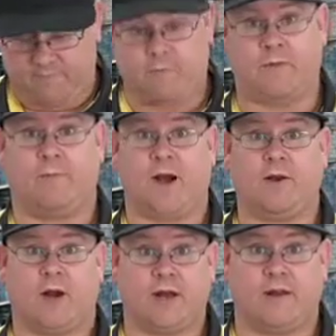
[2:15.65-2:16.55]
With my
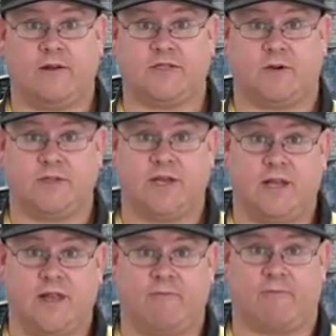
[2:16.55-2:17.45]
talking to
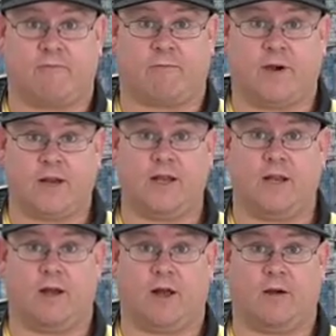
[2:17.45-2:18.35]
Associated, they've really
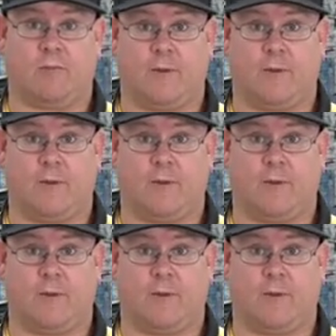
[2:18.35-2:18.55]
did a lot of